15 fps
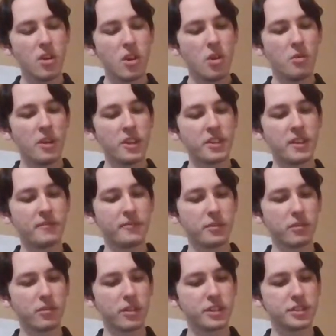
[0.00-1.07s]
With a
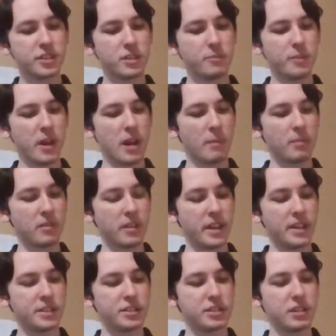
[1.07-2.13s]
flourishing
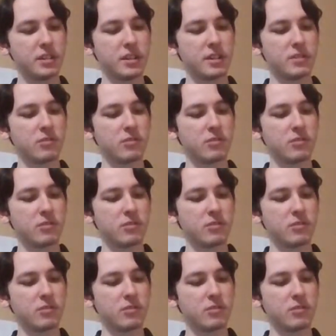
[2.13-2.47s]
population and